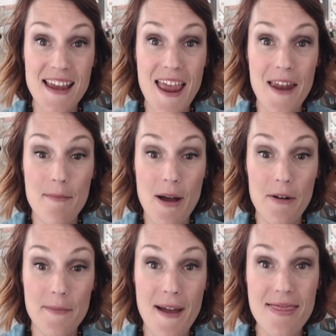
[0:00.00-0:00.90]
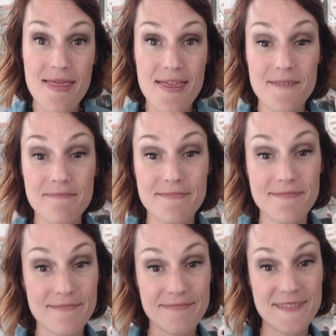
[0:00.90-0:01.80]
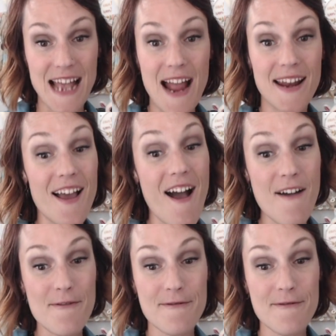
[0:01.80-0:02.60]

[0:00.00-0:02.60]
in about a month. Signing off.